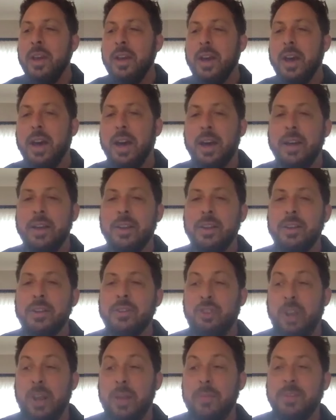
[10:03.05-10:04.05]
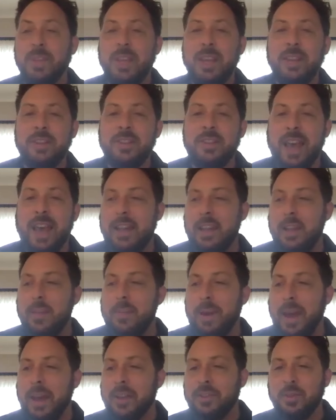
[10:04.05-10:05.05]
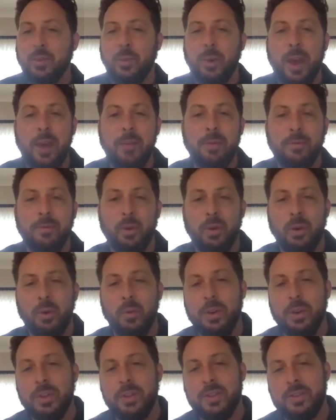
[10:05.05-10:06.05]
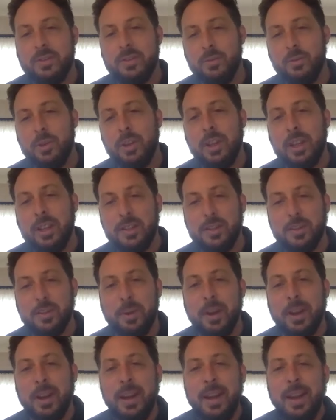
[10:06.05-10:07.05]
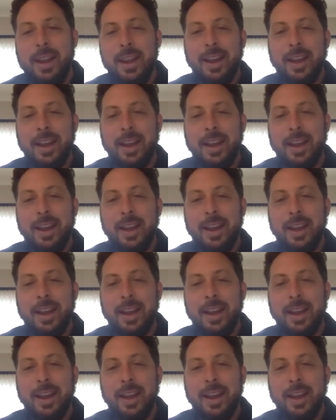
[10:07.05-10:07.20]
uh, James McGee sadly passed away before it was released, but